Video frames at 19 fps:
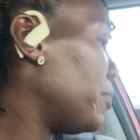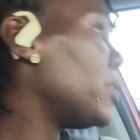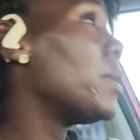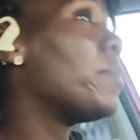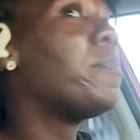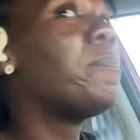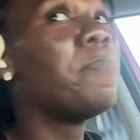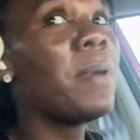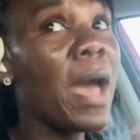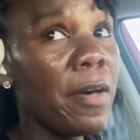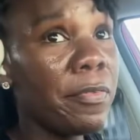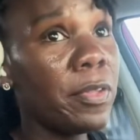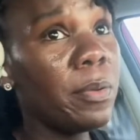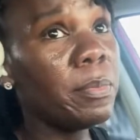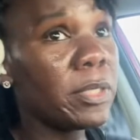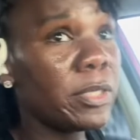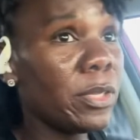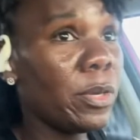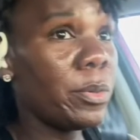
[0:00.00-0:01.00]
the
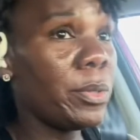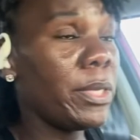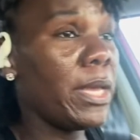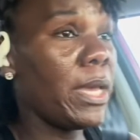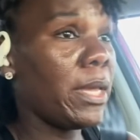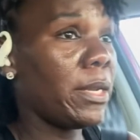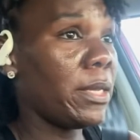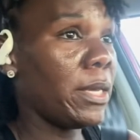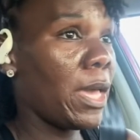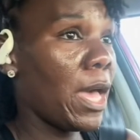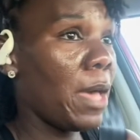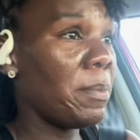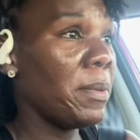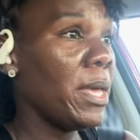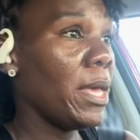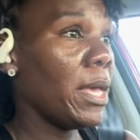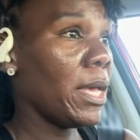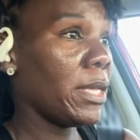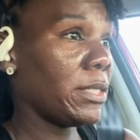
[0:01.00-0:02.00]
bathroom is totally handicap
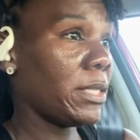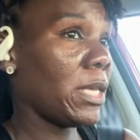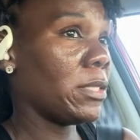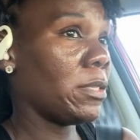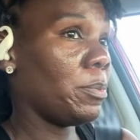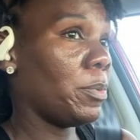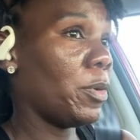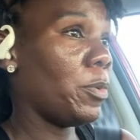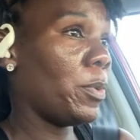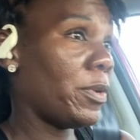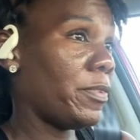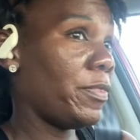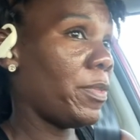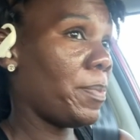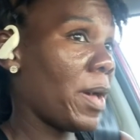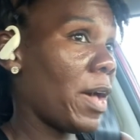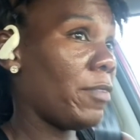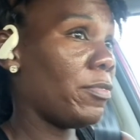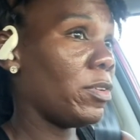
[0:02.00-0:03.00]
accessible, one of the
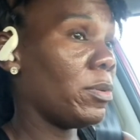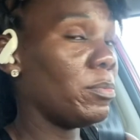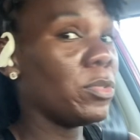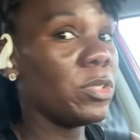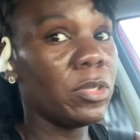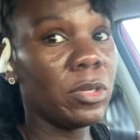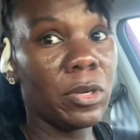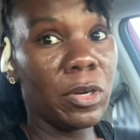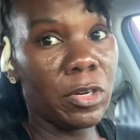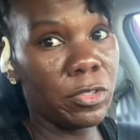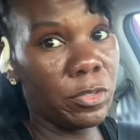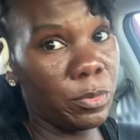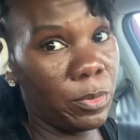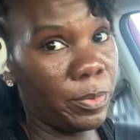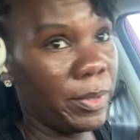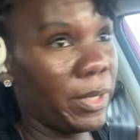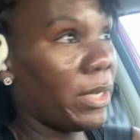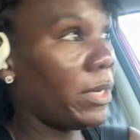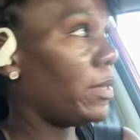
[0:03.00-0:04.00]
bathrooms, the girls will
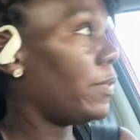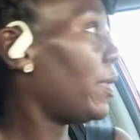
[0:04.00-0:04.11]
be getting